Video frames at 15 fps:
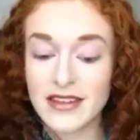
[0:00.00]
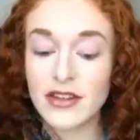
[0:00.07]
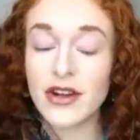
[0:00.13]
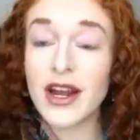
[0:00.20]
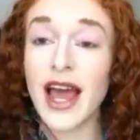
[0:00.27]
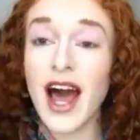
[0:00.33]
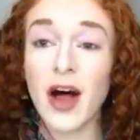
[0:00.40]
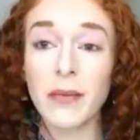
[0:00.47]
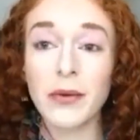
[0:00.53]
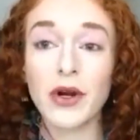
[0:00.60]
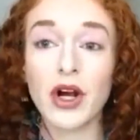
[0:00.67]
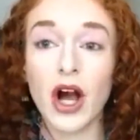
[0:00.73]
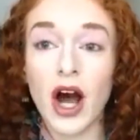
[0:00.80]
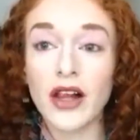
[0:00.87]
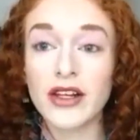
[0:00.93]
It's gonna help
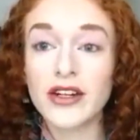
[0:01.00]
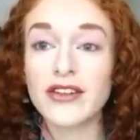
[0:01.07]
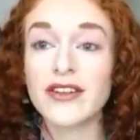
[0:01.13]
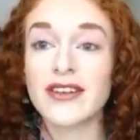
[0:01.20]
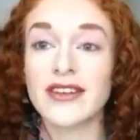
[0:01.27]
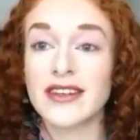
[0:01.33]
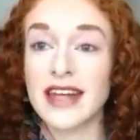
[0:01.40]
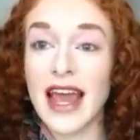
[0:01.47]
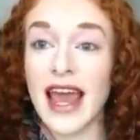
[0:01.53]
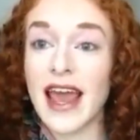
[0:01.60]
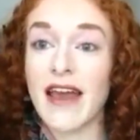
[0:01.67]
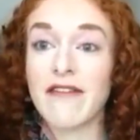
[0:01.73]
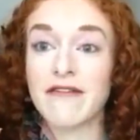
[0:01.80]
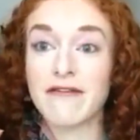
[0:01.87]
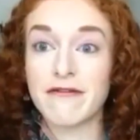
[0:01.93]
your colors
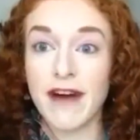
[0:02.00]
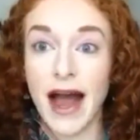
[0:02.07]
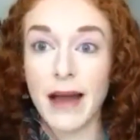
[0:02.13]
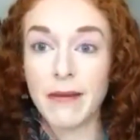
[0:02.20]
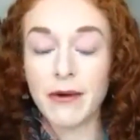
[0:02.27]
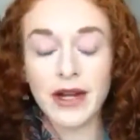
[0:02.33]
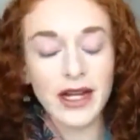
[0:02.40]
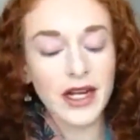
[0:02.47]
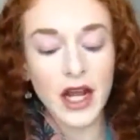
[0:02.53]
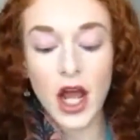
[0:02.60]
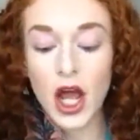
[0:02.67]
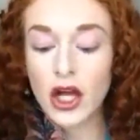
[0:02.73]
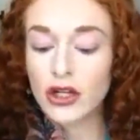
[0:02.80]
stay vibrant,